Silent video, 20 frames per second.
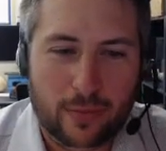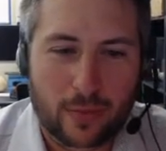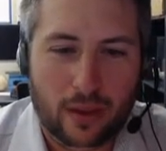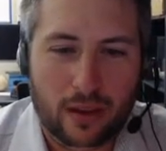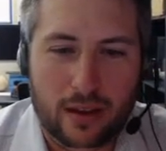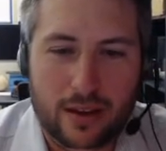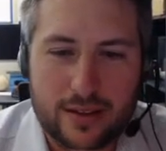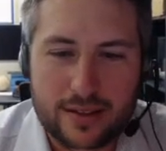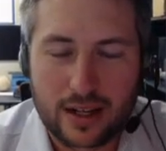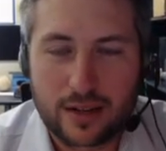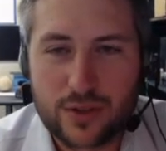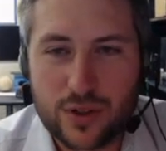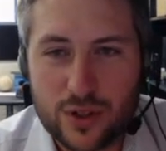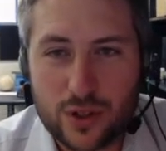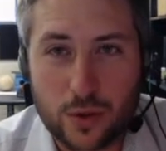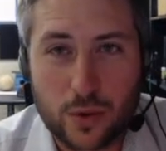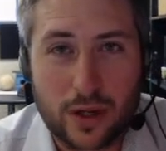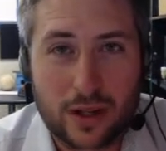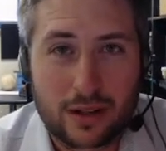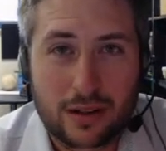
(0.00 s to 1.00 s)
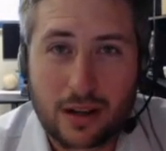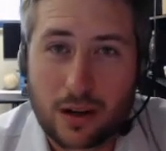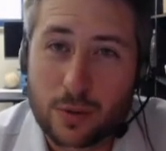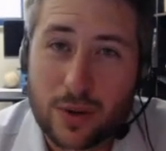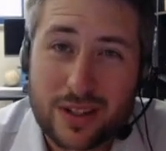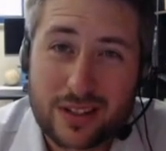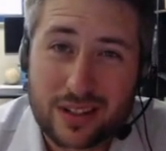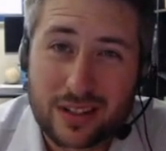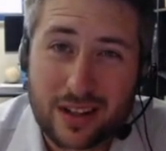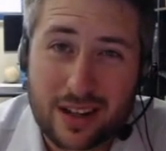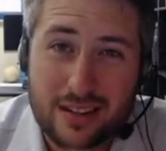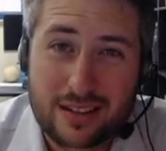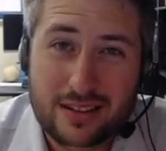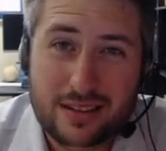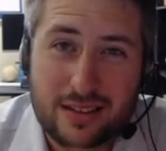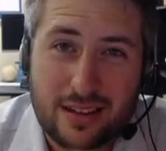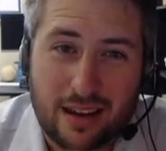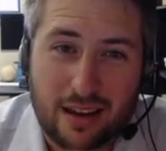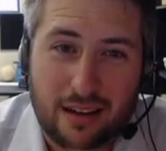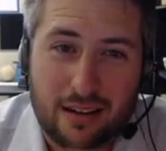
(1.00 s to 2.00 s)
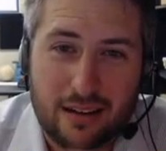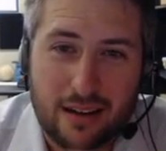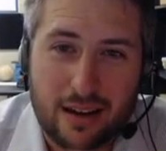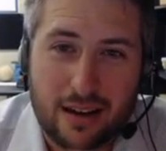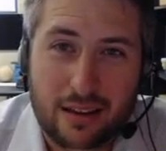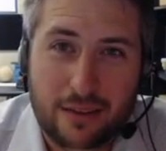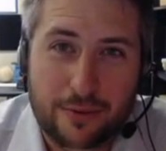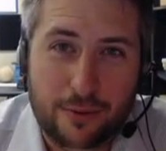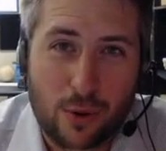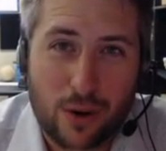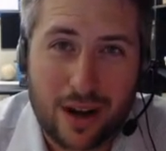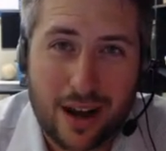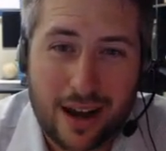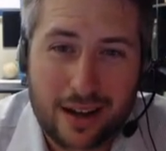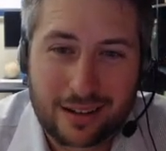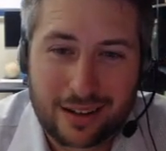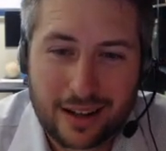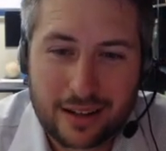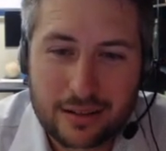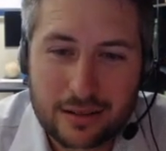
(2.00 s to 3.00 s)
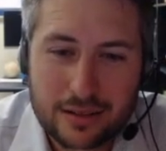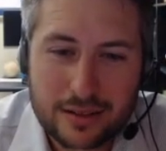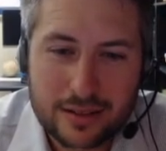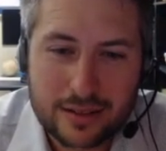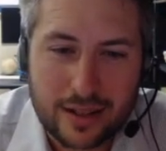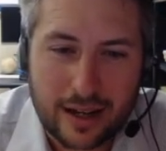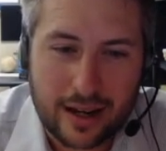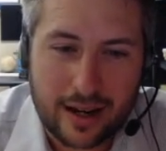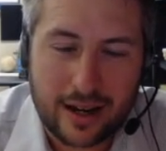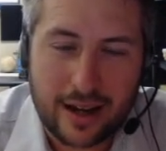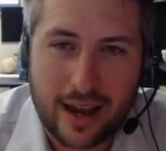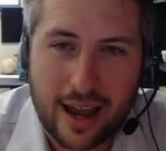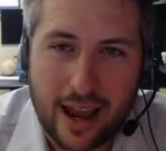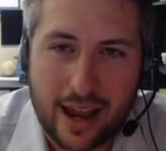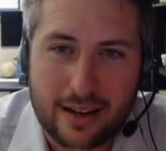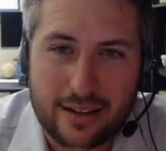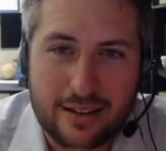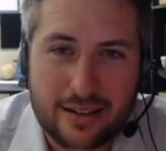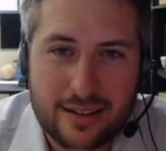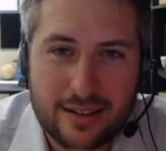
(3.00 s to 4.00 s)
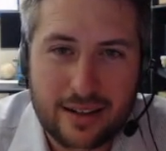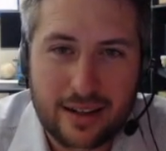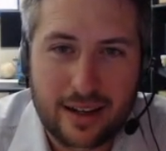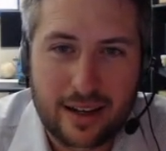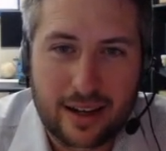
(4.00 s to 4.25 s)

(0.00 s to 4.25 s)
instead of just doing a Winston-Lutz at the four cardinal angles, and